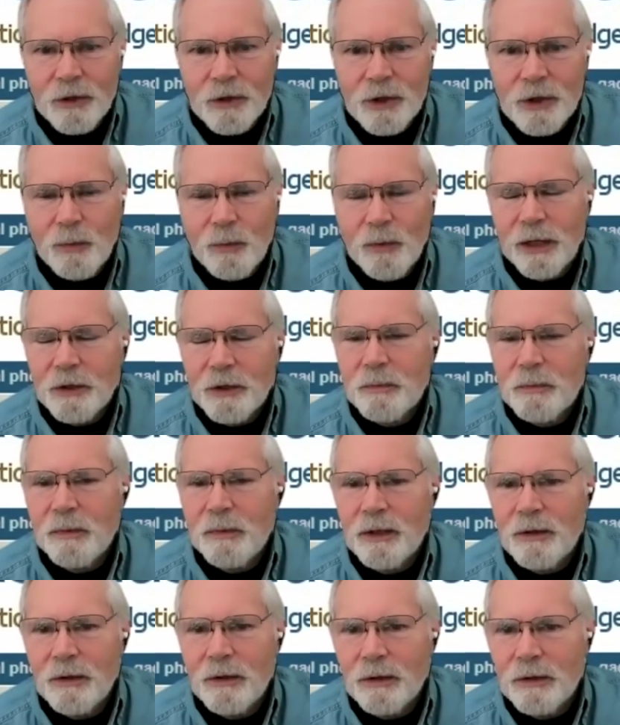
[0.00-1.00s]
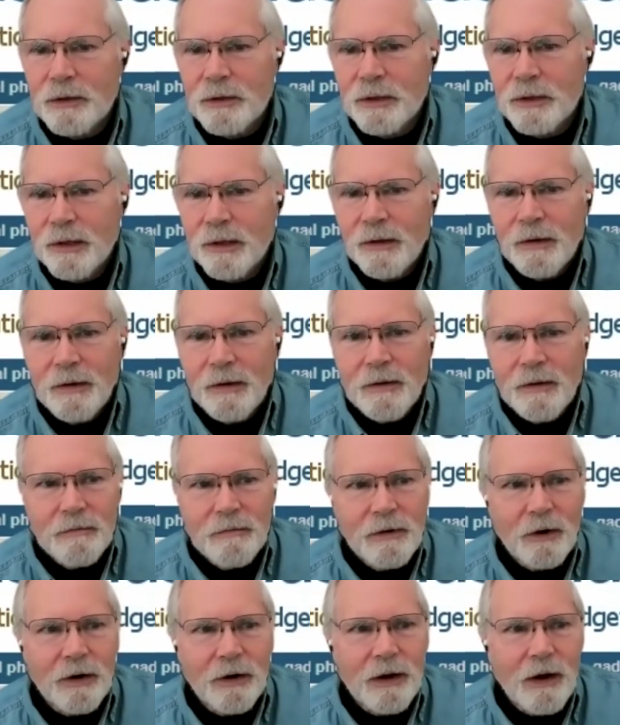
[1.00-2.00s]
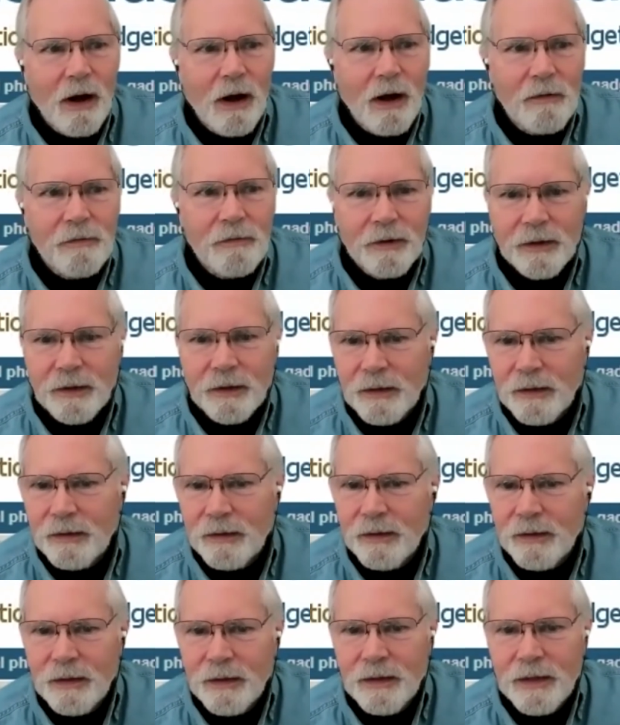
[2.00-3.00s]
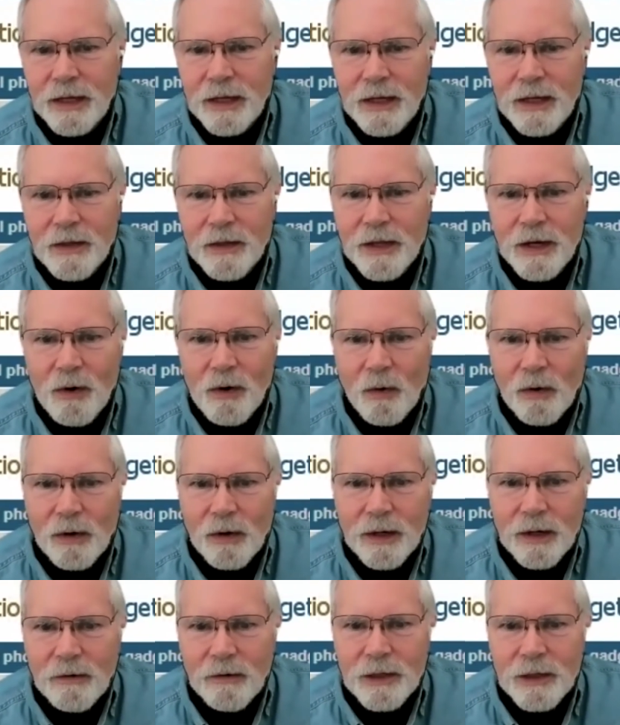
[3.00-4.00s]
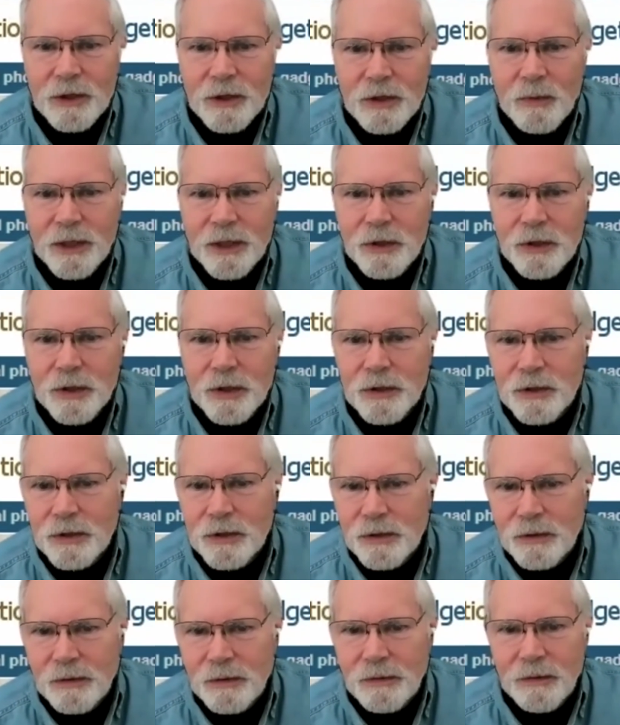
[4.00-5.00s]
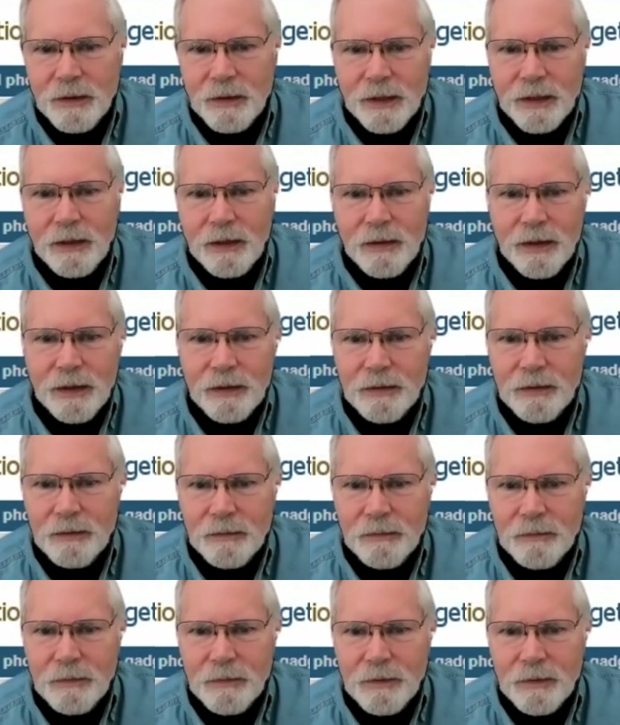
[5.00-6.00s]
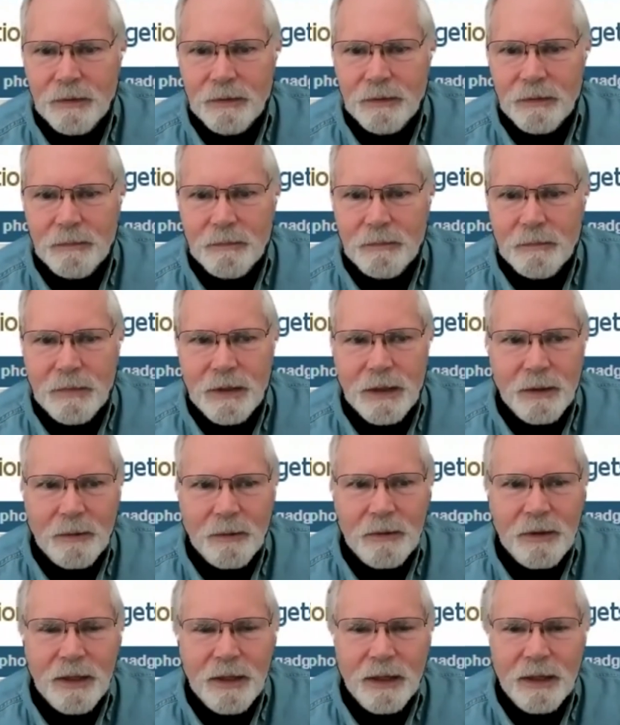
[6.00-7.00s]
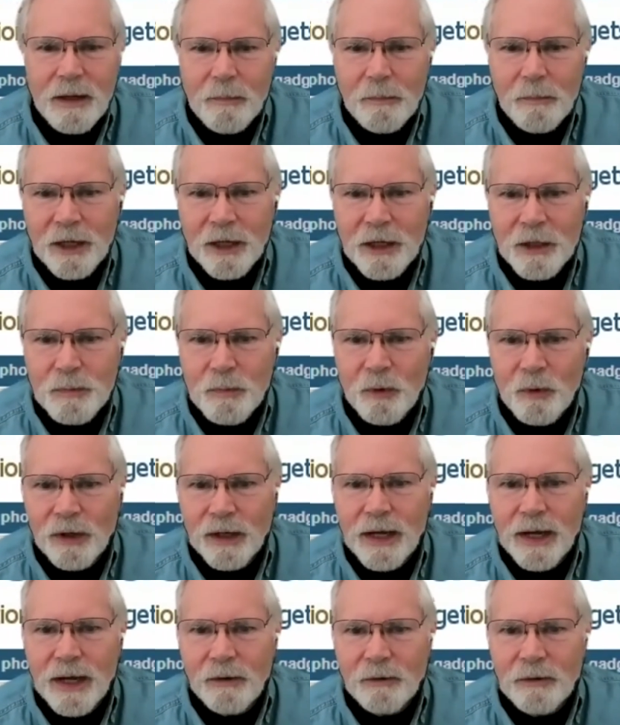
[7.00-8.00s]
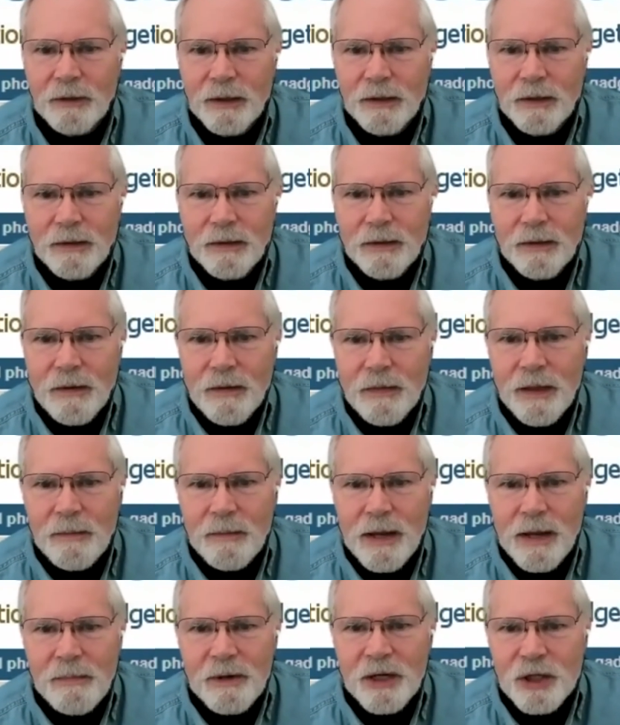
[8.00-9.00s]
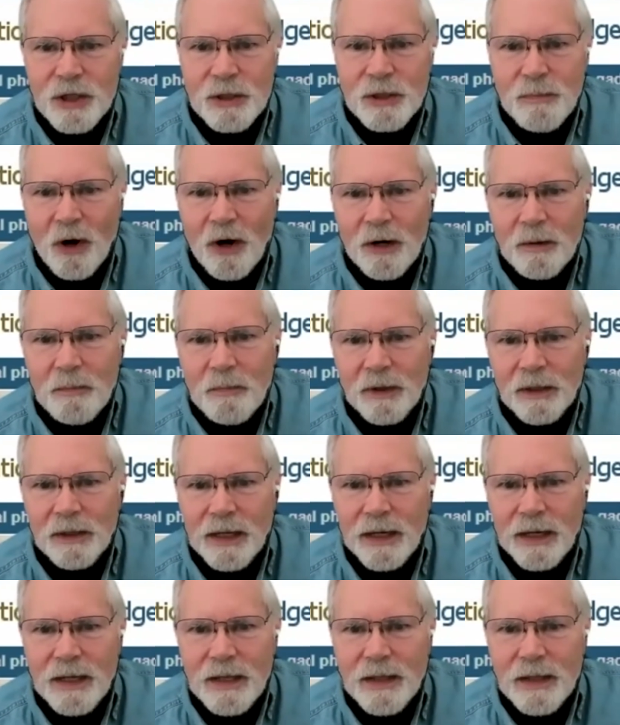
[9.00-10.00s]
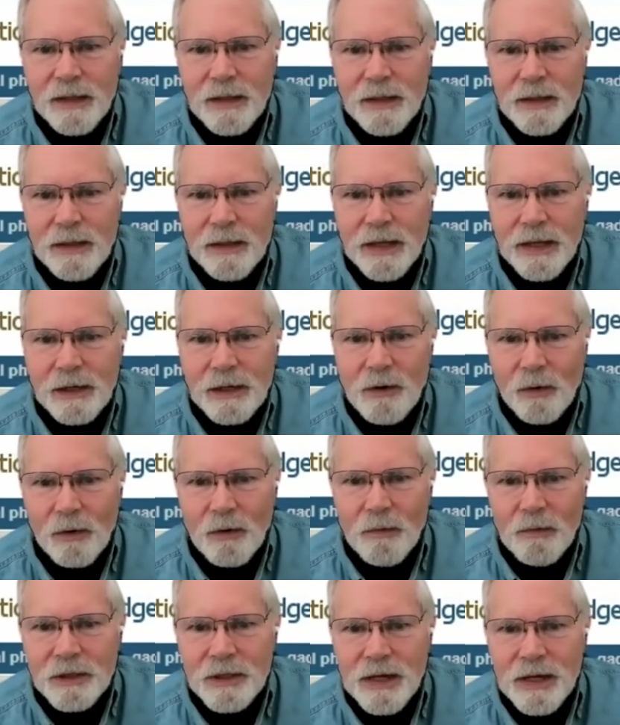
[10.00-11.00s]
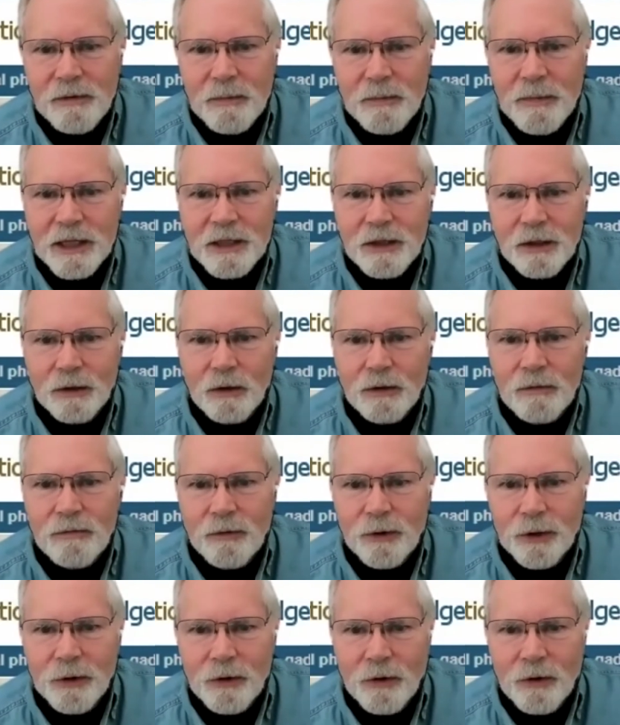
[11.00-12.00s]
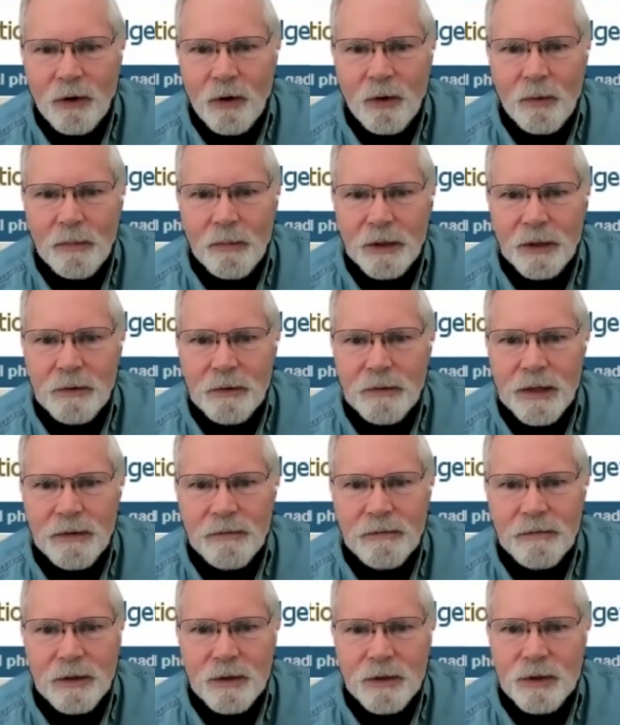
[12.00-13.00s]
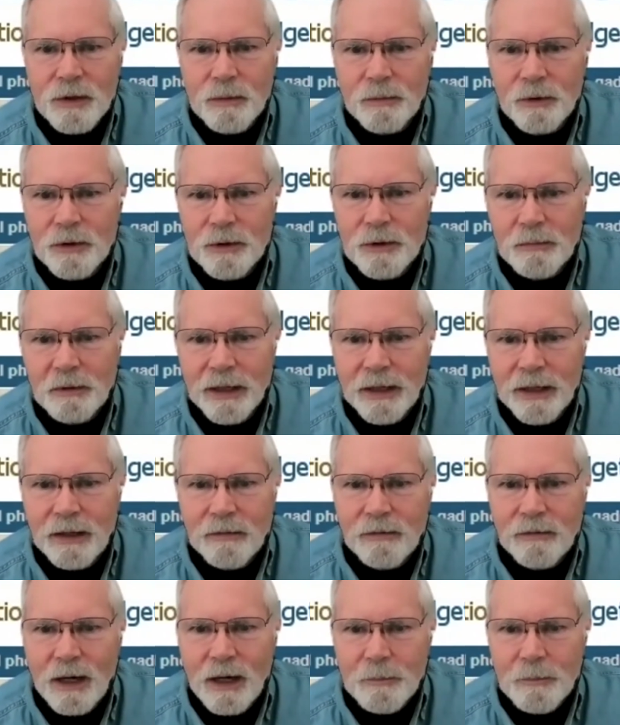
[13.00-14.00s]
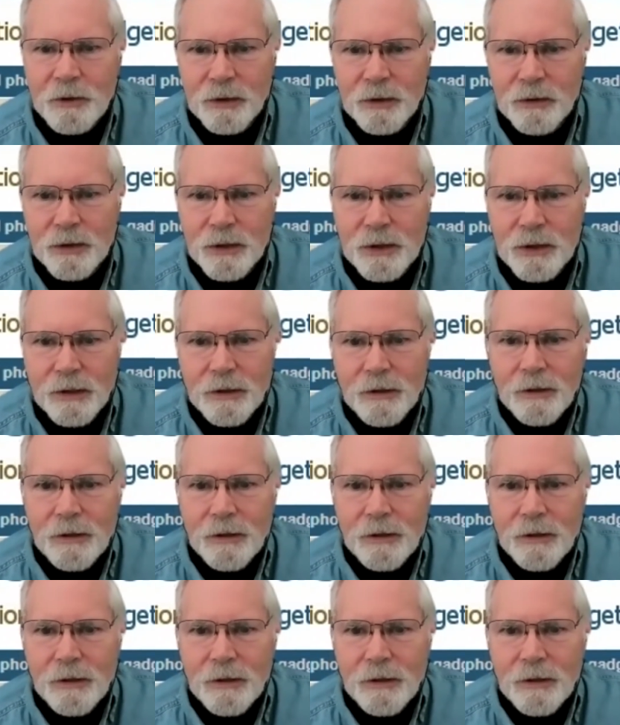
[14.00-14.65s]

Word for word: a switch because very often the the ordinary switches that that you know companies put out they may be smart but they they don't always have the best look for your home and you give consumers plenty of options